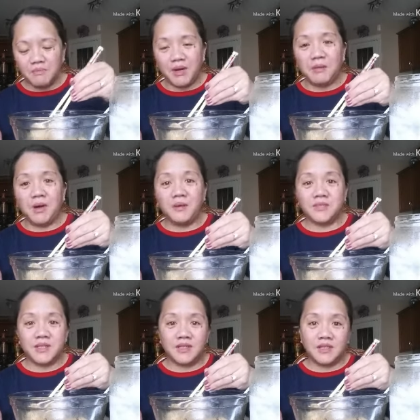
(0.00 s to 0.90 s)
my
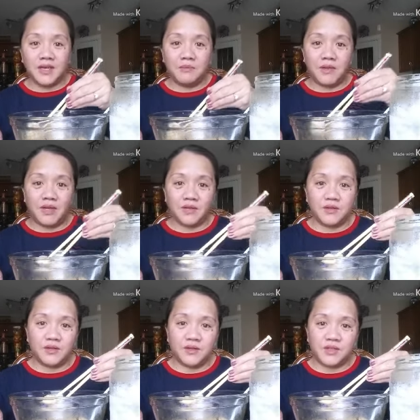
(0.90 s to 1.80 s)
mom said that I'm like
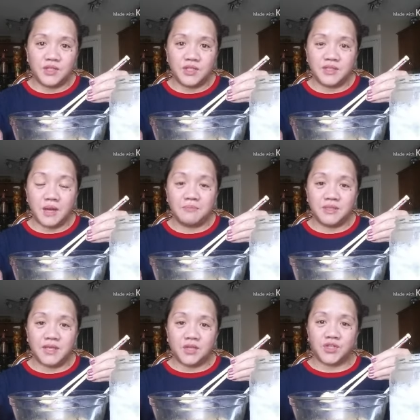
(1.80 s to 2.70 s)
her. She's
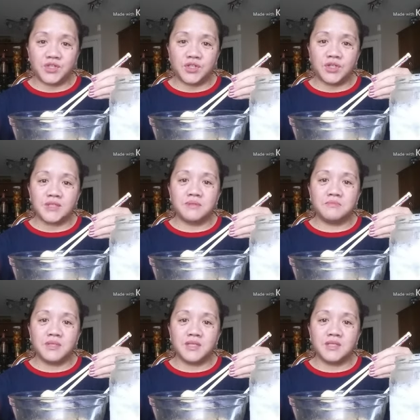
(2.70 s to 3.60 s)
ambidextrous,
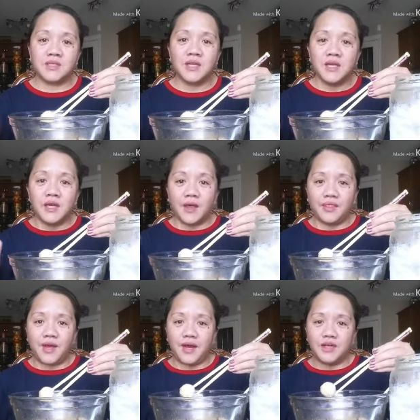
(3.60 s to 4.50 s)
means
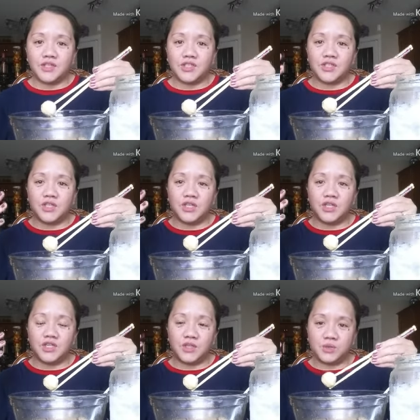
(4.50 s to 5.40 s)
that
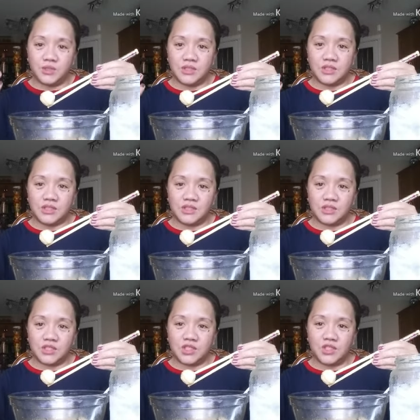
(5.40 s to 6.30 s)
she uses,
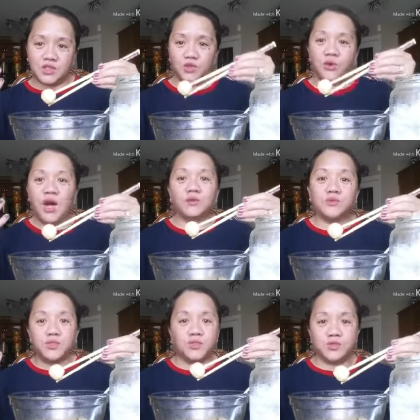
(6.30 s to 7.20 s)
she know
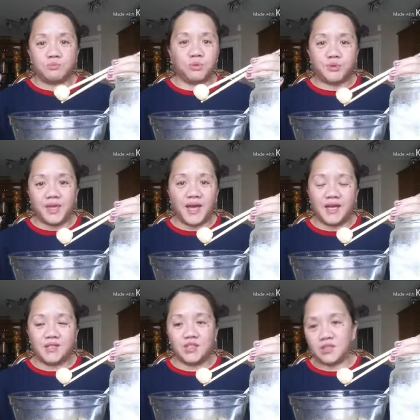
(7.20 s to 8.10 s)
how to use both
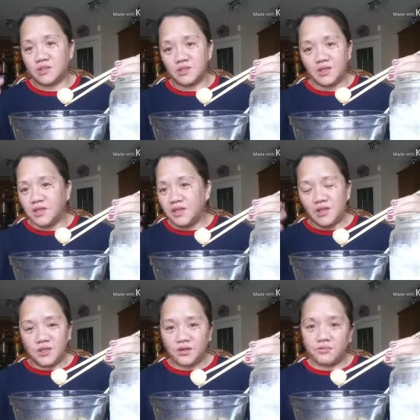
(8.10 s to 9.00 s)
hands. She's,
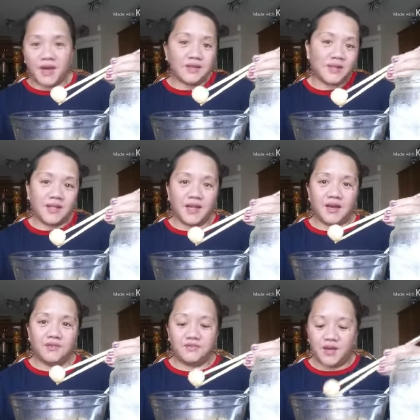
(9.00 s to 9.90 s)
you know, right and
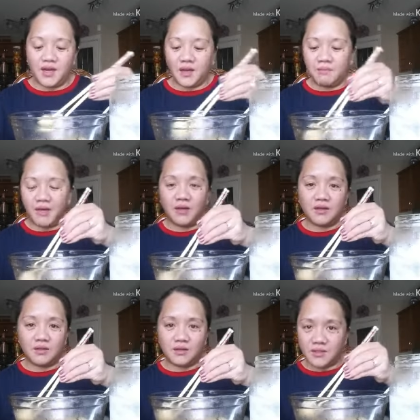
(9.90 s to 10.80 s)
left. Uh, my
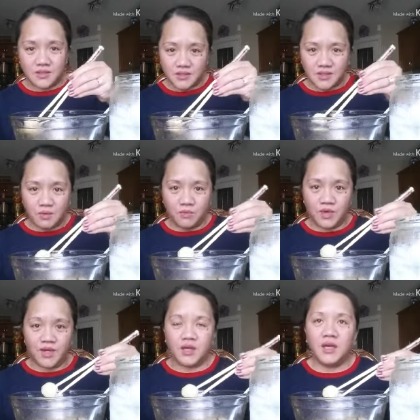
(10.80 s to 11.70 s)
uncle is the same
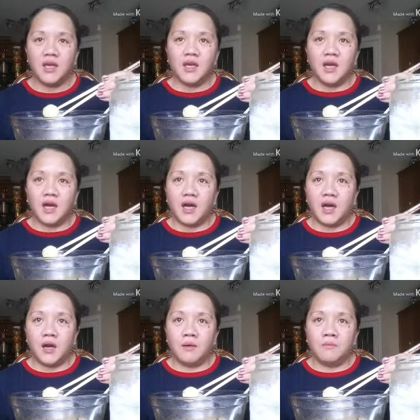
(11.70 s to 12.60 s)
way.
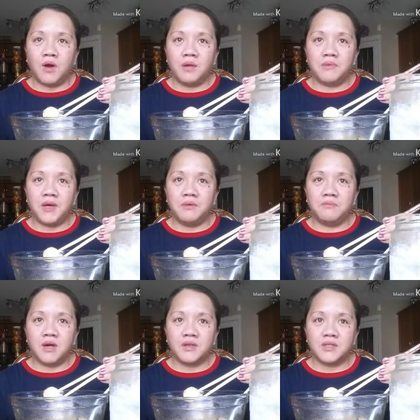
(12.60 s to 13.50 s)
Um, on my
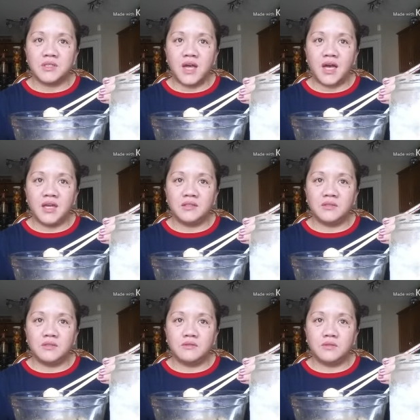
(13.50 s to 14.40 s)
mother's side,